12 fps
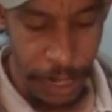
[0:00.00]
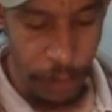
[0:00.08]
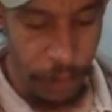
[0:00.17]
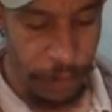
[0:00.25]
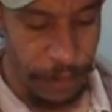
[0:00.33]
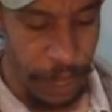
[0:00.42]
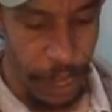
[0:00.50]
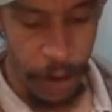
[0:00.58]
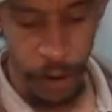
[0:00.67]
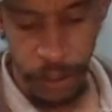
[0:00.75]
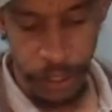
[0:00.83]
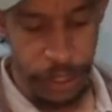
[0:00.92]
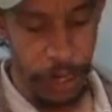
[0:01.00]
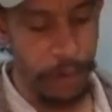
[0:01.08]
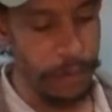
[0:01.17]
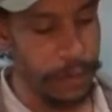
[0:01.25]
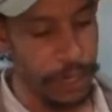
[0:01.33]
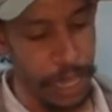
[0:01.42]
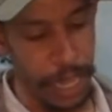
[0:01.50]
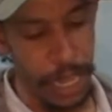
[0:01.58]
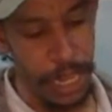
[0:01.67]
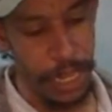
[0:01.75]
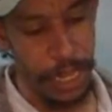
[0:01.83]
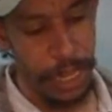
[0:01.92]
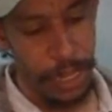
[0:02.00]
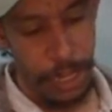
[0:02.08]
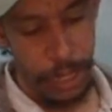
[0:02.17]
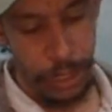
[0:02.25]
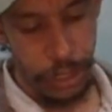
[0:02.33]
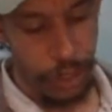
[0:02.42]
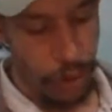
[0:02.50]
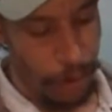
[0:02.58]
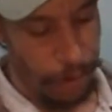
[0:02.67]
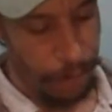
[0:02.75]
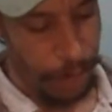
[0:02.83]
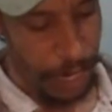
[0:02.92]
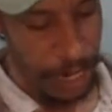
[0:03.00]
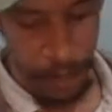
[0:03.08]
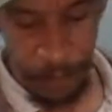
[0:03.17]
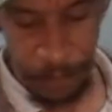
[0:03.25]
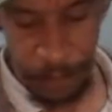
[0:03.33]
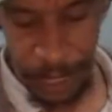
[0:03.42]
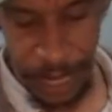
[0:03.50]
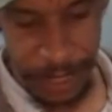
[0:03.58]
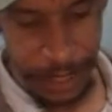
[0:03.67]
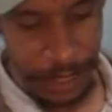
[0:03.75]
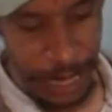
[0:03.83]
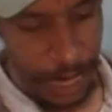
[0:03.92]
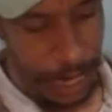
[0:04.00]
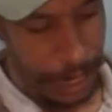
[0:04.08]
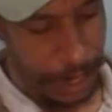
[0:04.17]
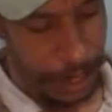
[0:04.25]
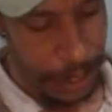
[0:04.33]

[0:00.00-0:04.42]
we've got ourselves a soft bait from Castaic.